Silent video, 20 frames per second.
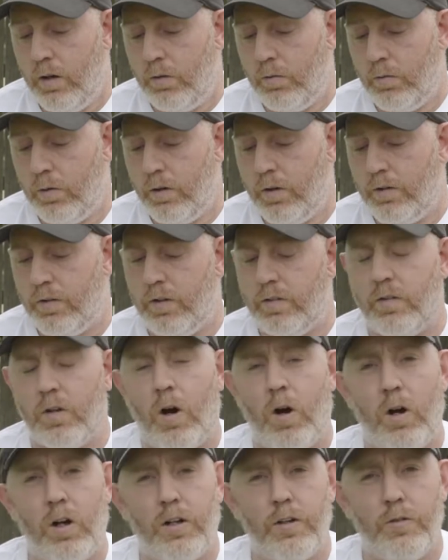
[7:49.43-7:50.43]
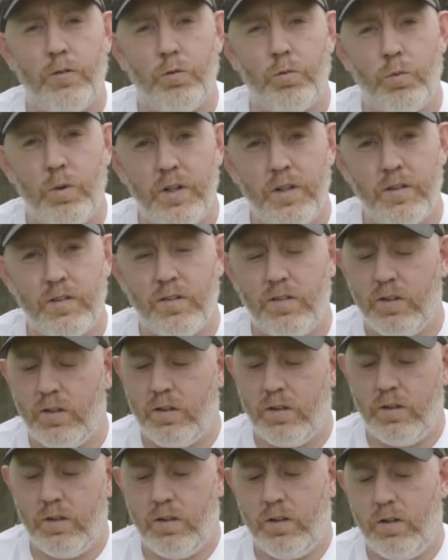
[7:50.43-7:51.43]
What is this? Arca Swiss?
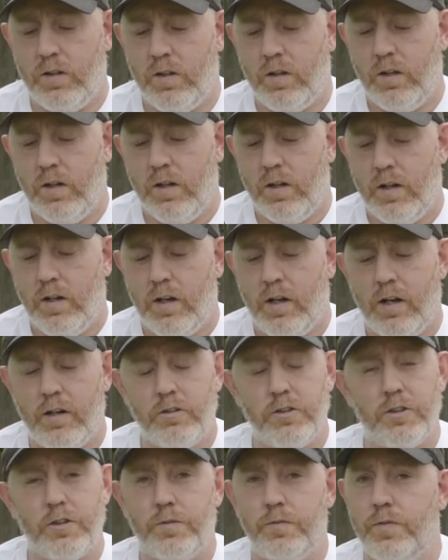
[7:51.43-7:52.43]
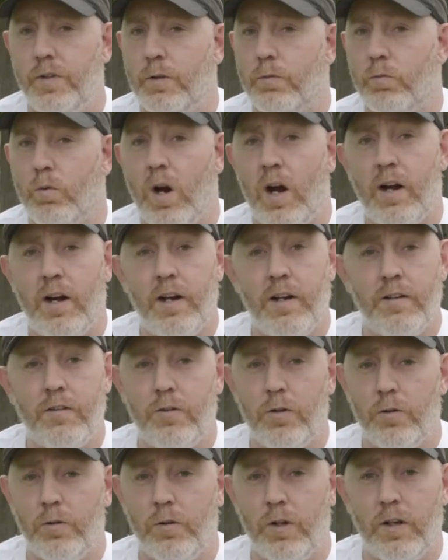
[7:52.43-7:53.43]
It'll just fit right
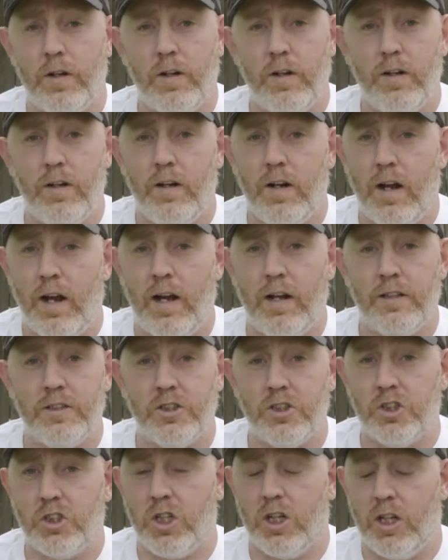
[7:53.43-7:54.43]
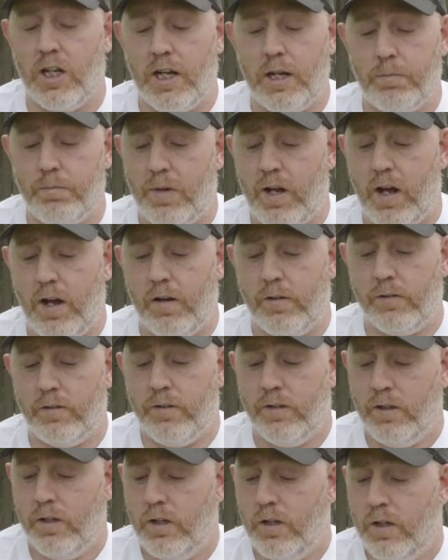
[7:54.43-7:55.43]
into there and just clamp down.
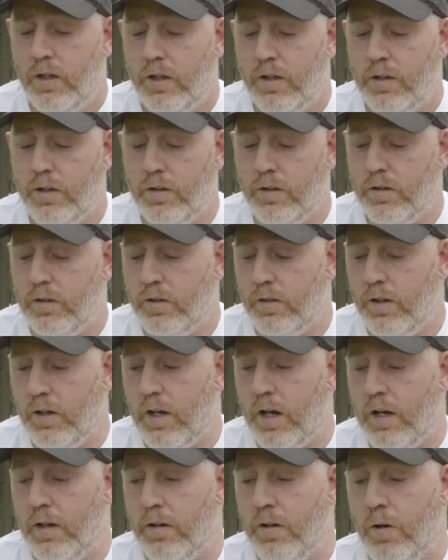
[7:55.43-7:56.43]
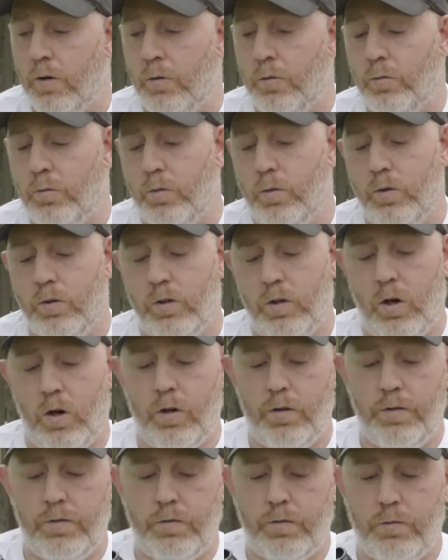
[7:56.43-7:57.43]
You got no
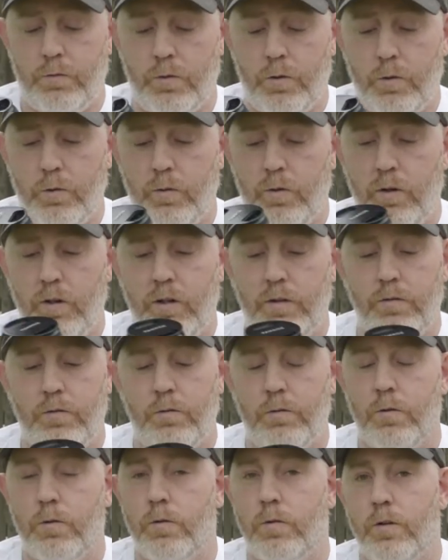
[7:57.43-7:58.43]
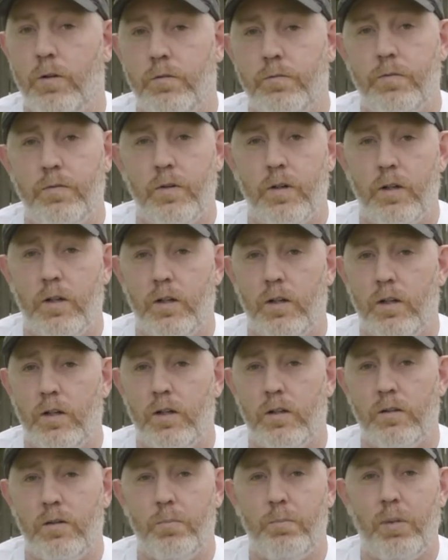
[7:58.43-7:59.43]
unscrewing, screwing of
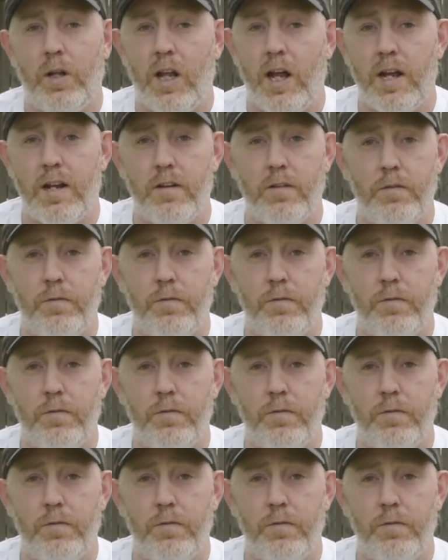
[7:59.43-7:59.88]
plates